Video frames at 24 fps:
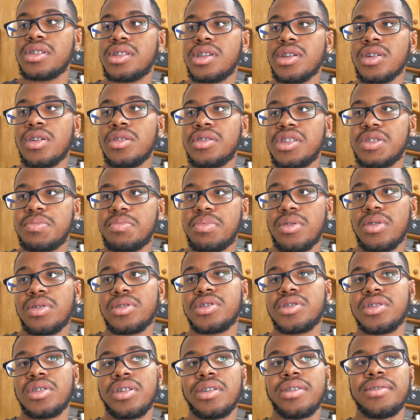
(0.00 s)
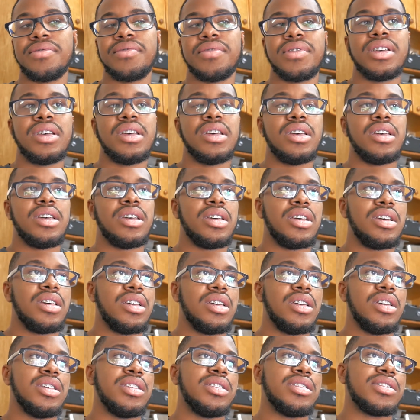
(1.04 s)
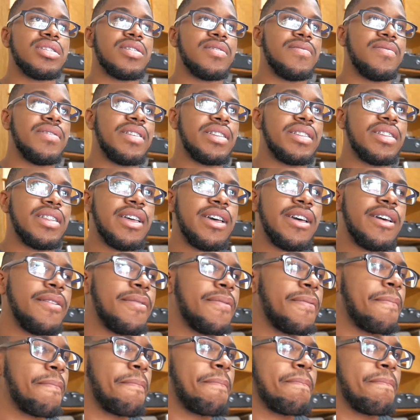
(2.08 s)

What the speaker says: take all these parts off and stuff like that.